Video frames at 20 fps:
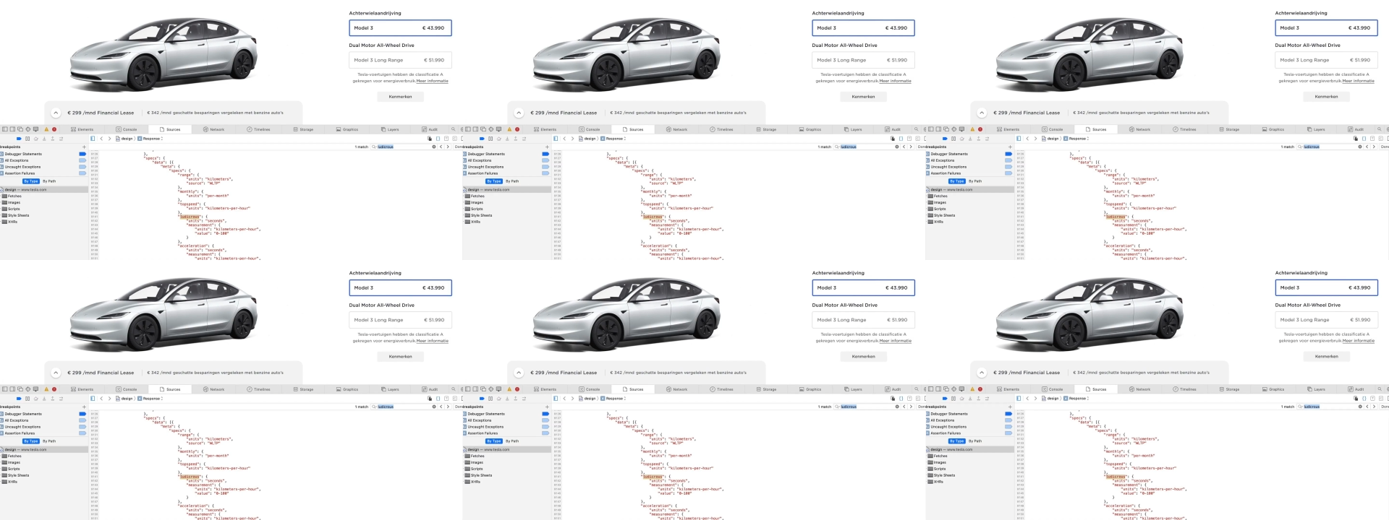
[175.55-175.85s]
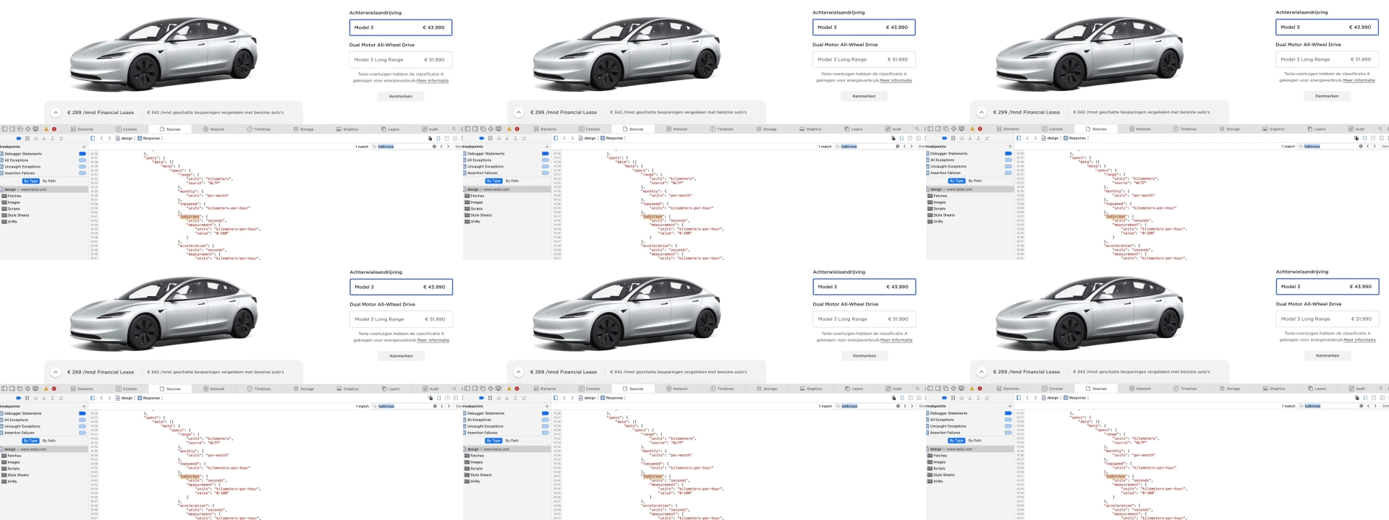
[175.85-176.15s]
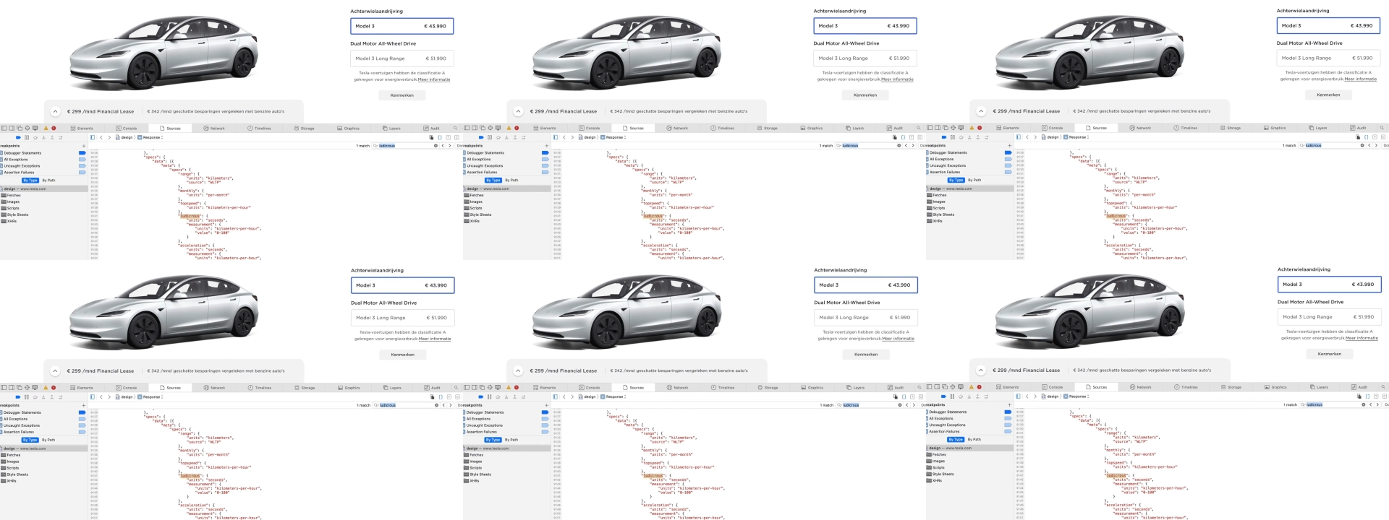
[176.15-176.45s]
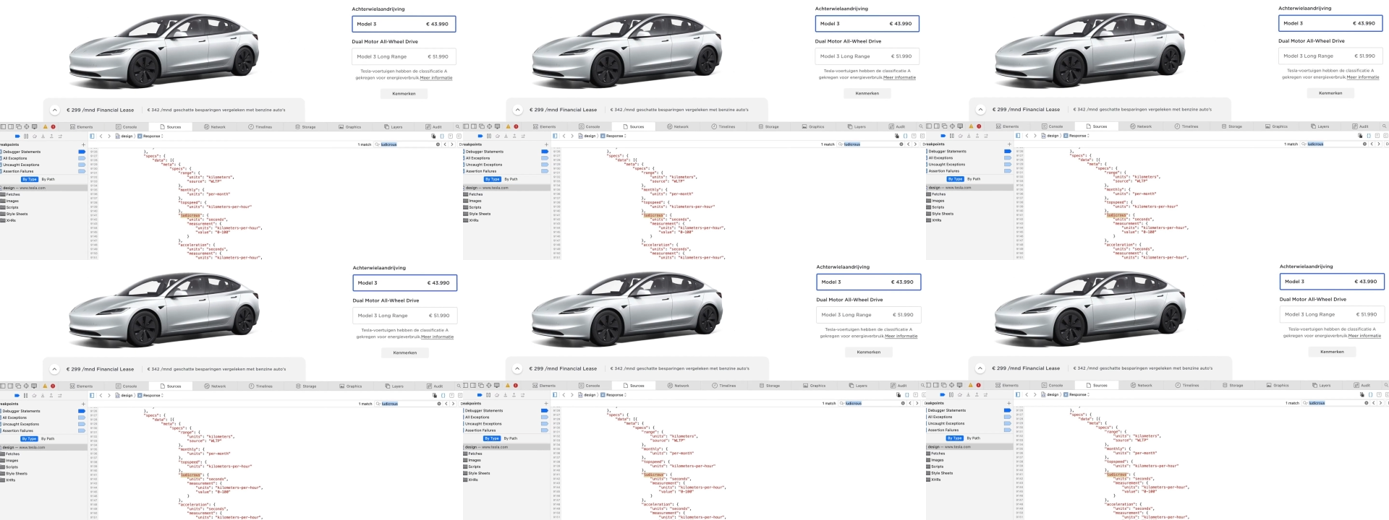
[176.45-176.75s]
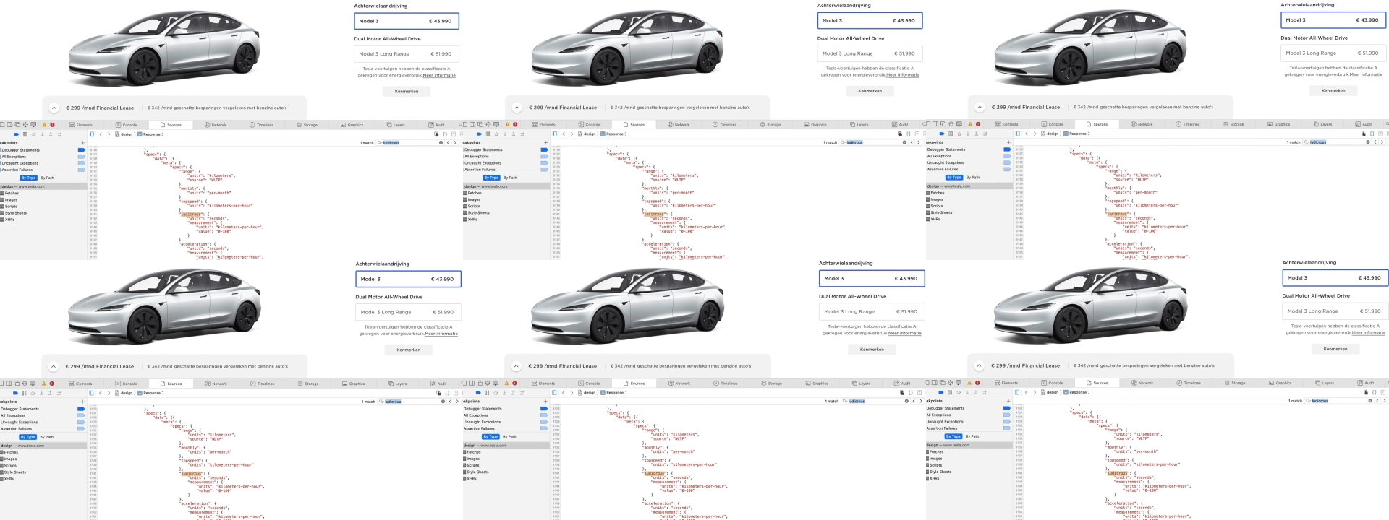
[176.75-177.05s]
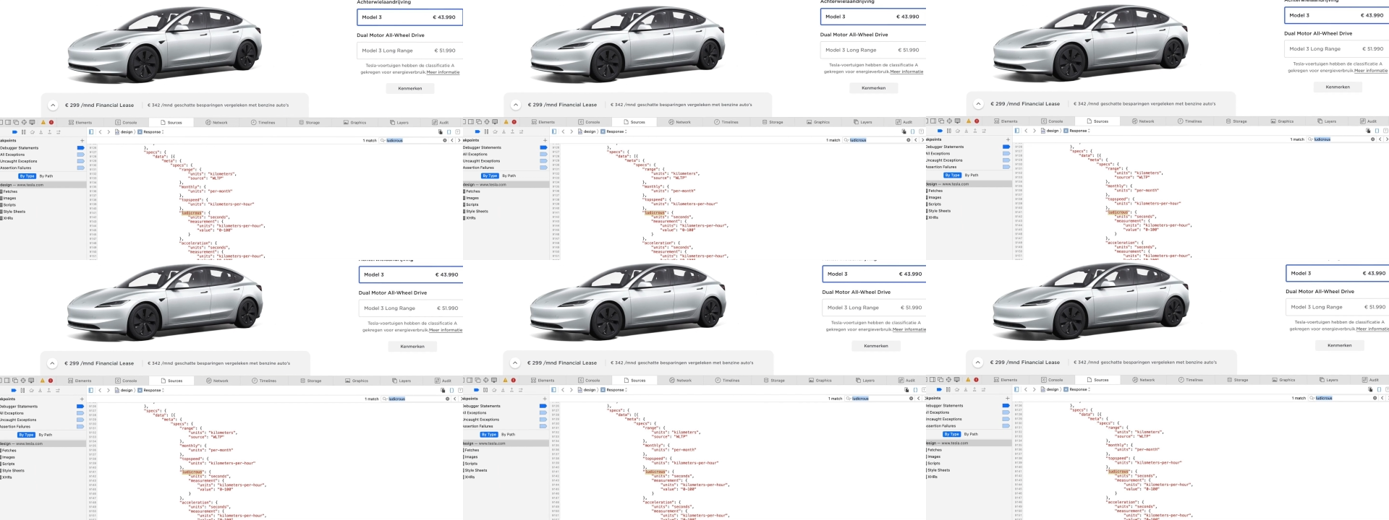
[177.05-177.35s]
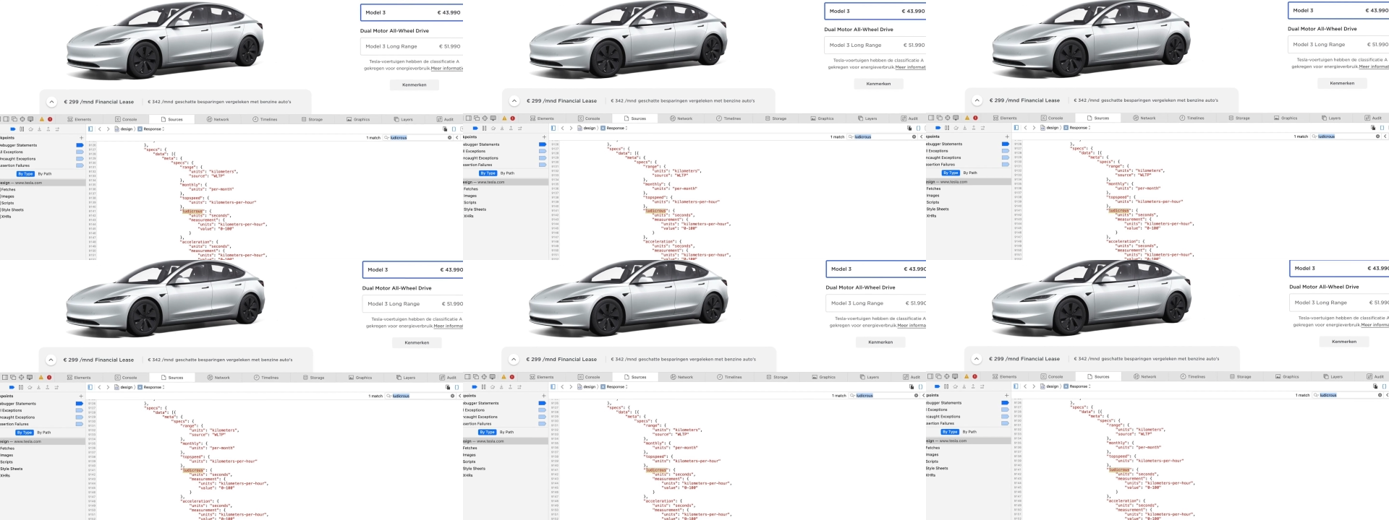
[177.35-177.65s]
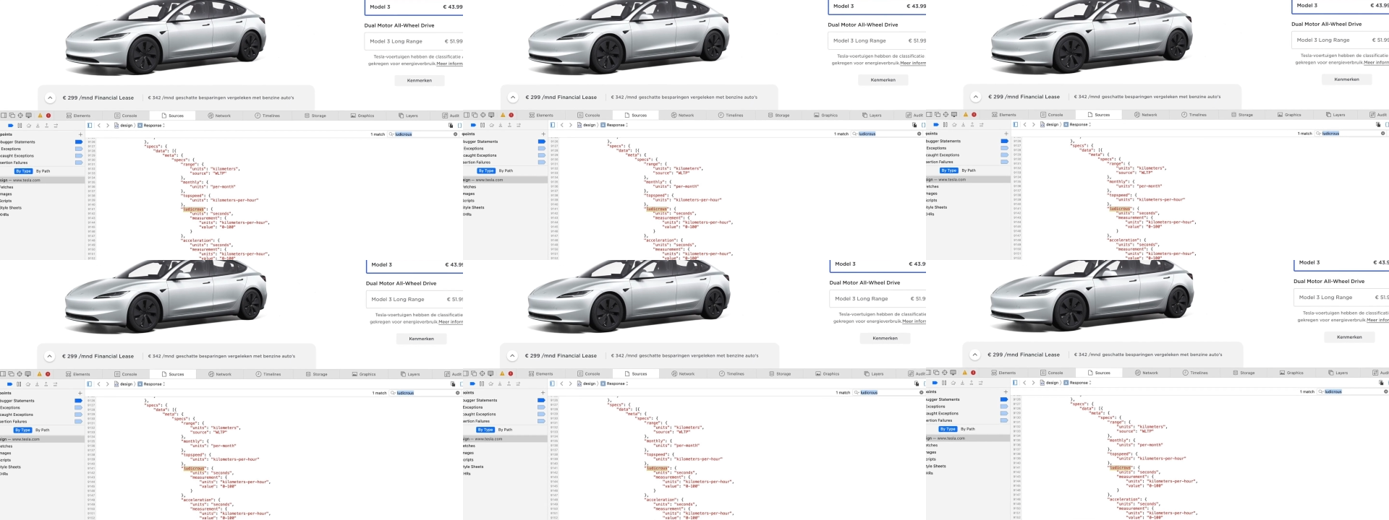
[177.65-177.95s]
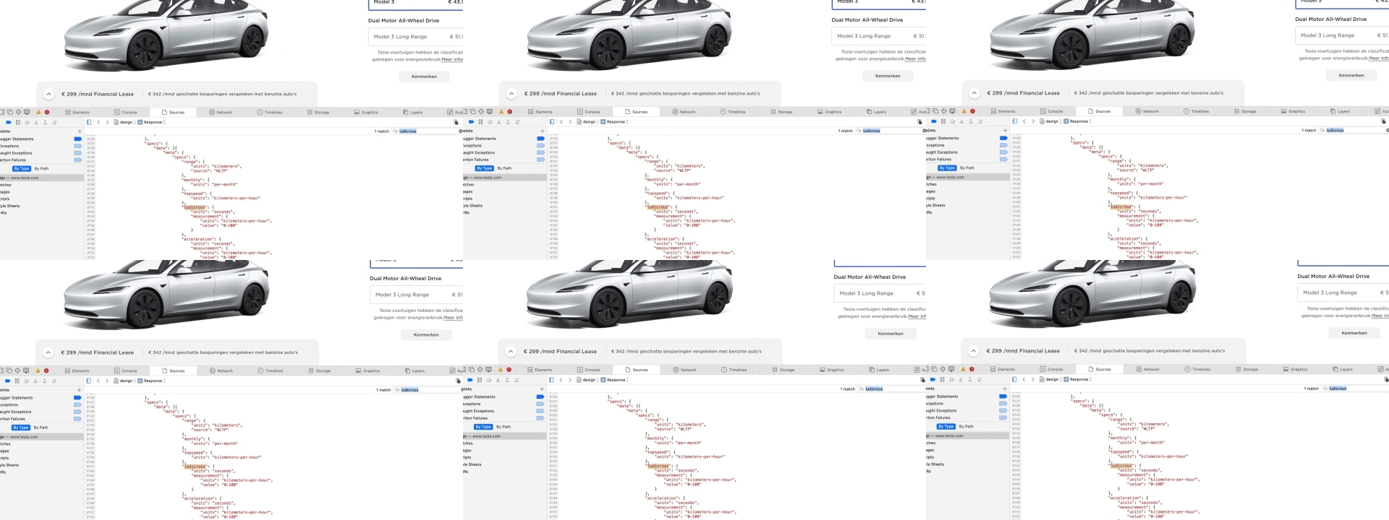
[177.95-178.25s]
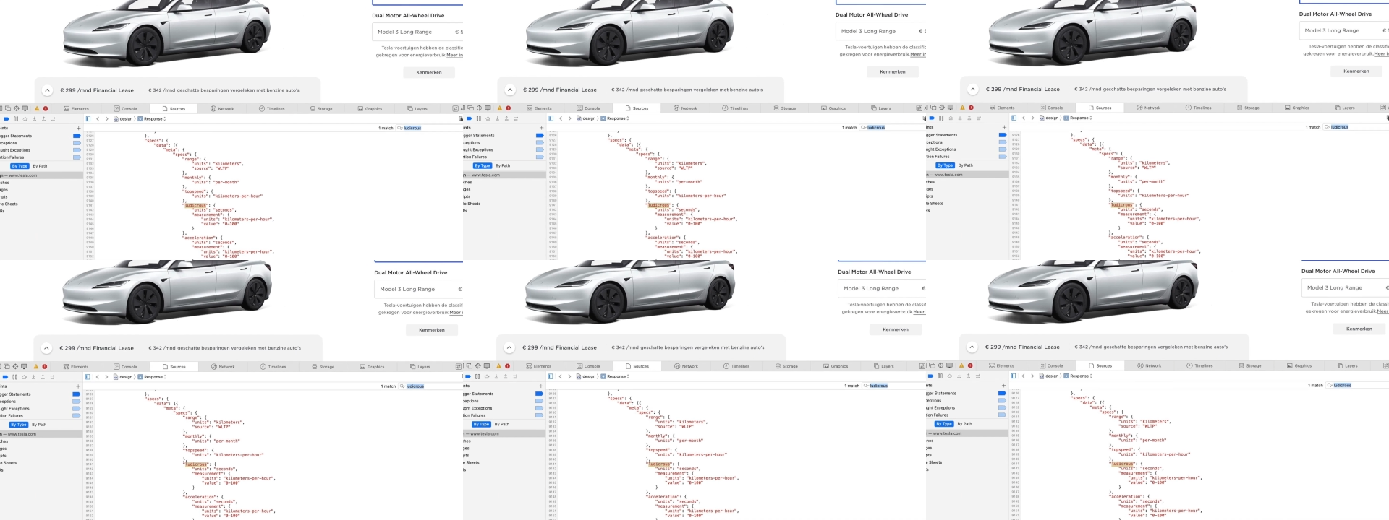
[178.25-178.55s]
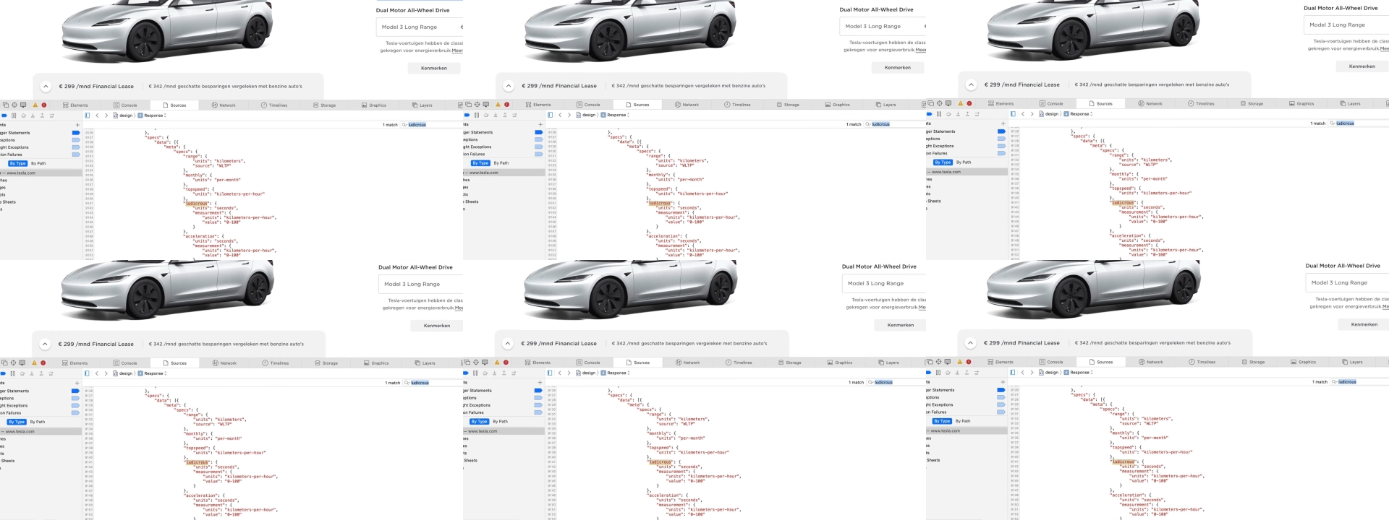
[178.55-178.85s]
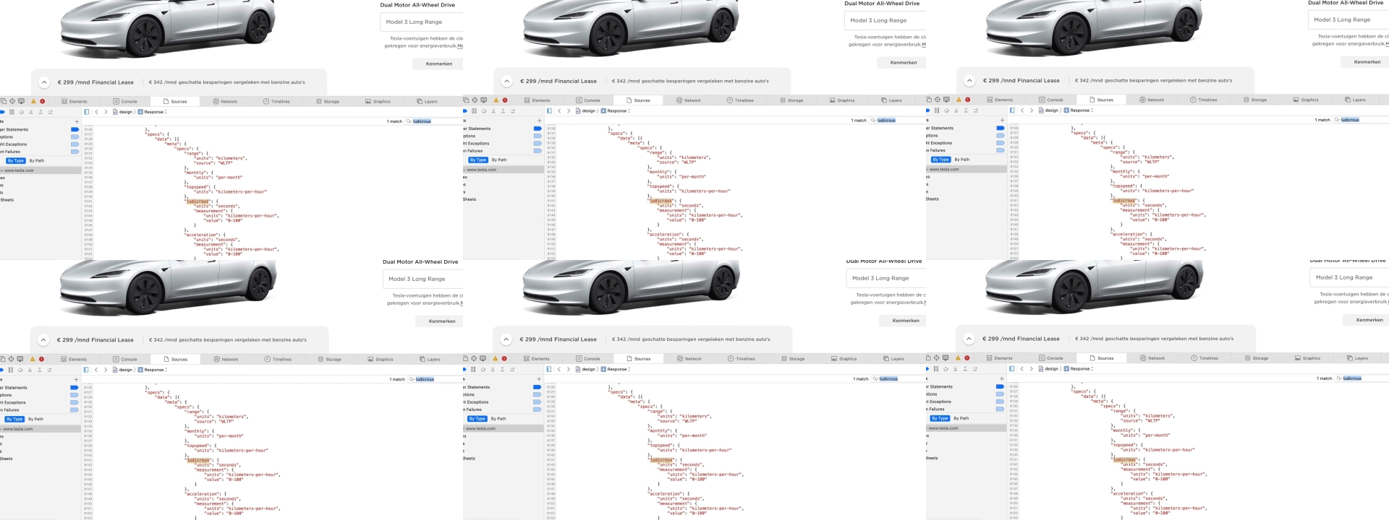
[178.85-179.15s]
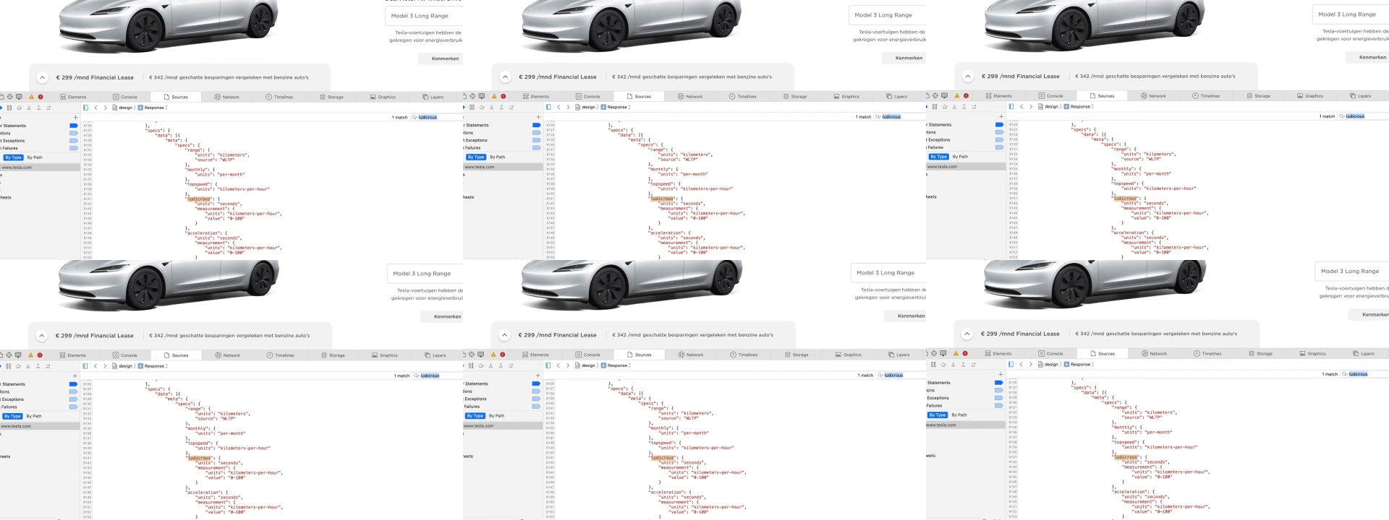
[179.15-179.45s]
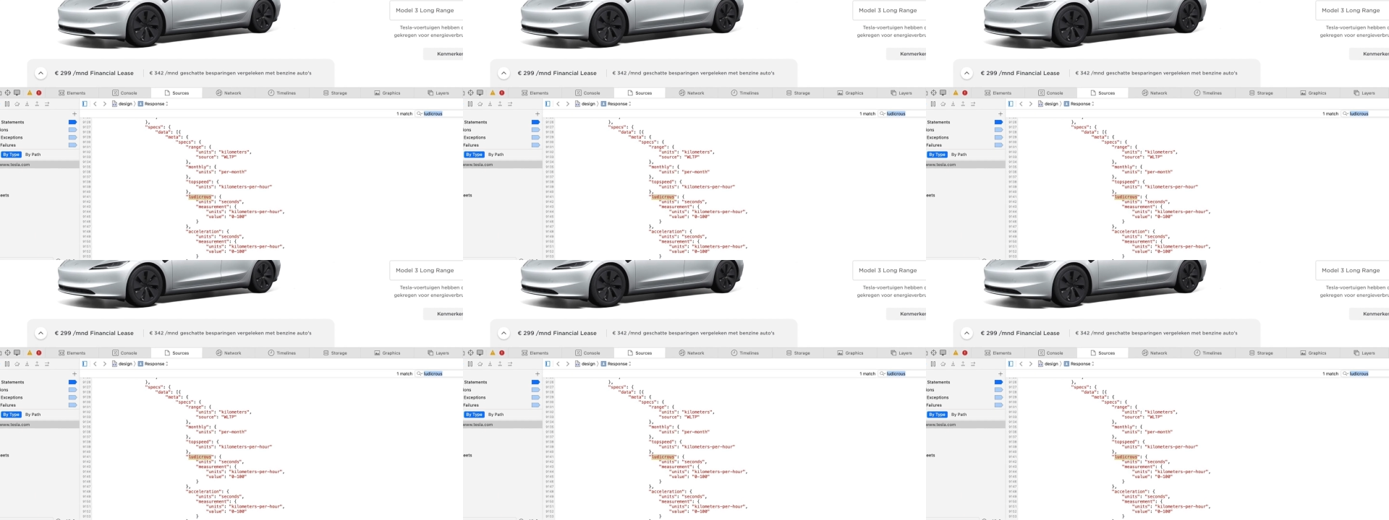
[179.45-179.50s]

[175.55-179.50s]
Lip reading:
Nobody's mouth can be seen.